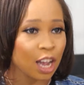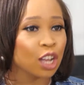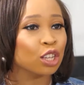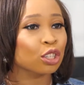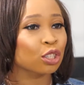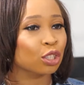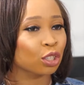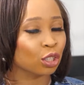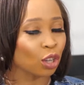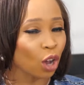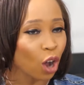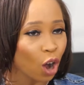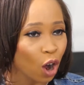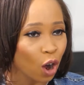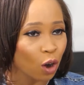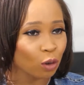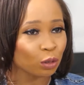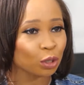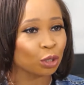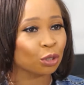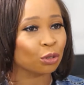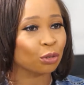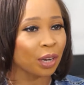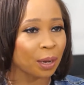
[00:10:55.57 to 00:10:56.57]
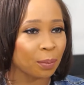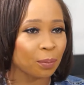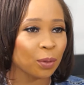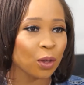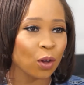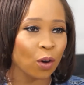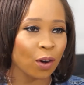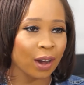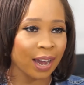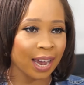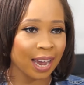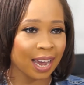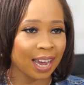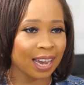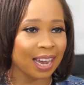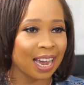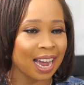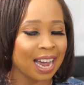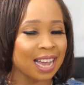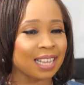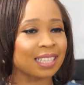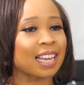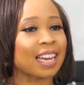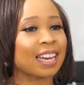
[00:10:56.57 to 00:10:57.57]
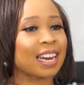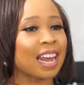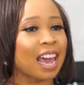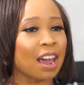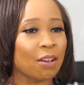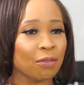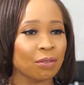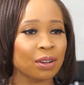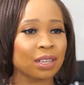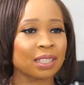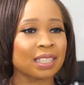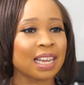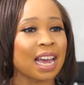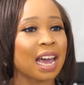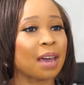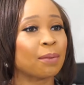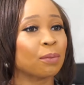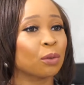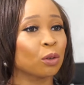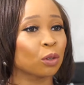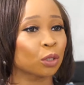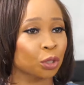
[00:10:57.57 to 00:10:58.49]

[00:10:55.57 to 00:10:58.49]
So trim your hair, guys, and every time you